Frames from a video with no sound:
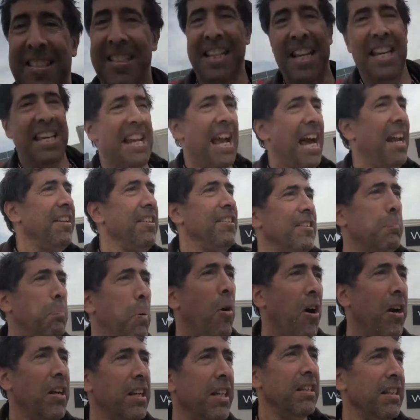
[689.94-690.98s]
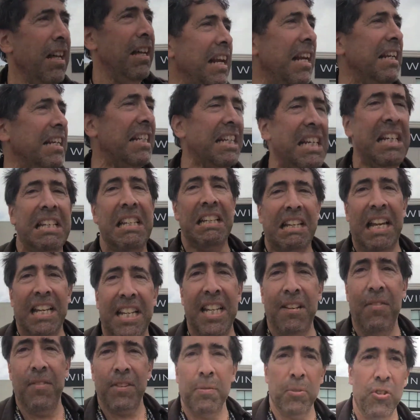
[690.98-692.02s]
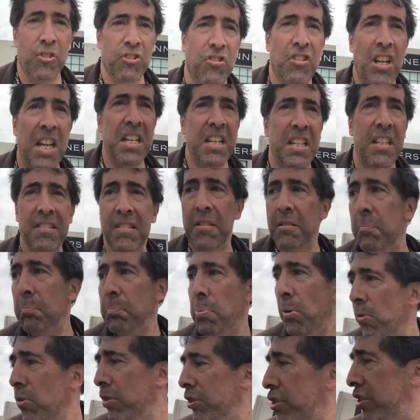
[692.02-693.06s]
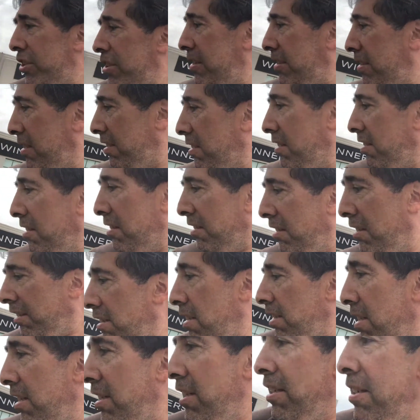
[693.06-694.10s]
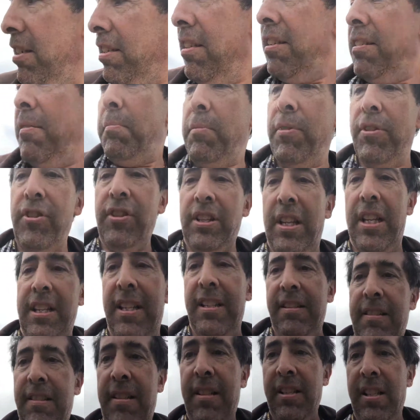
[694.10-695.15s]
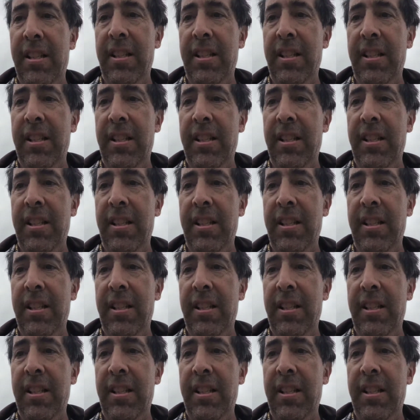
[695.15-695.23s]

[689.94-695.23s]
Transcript: Kia out of this parking lot. How did a Kia get in here with Mercedes and Porsches? Mercedes.